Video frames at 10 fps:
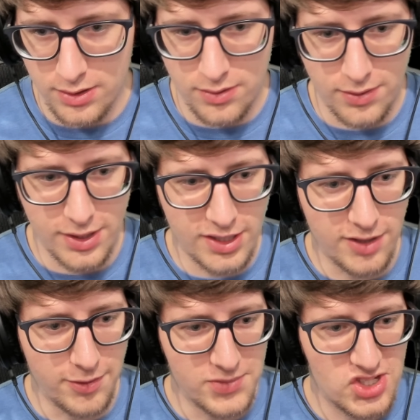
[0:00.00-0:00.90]
We're gonna
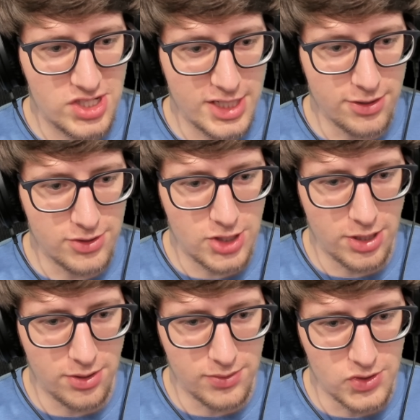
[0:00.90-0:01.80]
give him steel
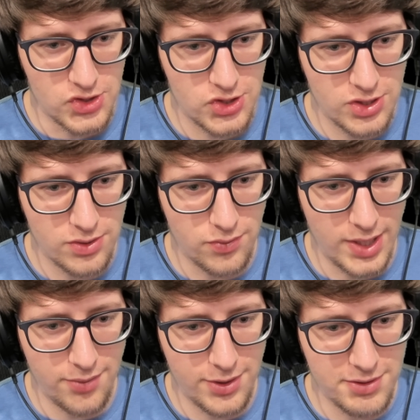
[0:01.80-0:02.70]
toes.
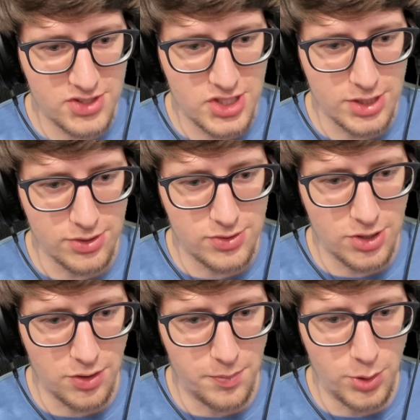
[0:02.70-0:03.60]
Why wear a steel
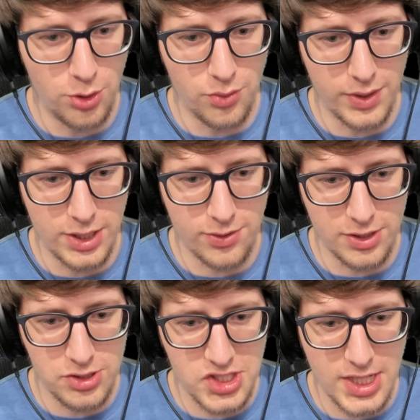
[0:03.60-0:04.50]
toe boot when you can
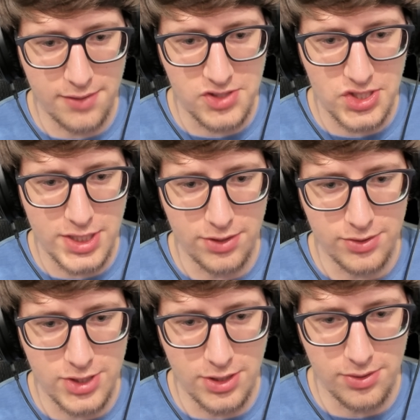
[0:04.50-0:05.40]
just have steel
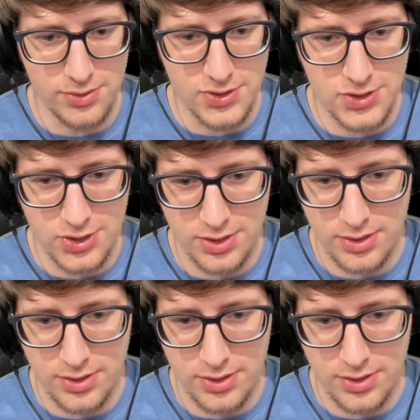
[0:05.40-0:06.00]
toes?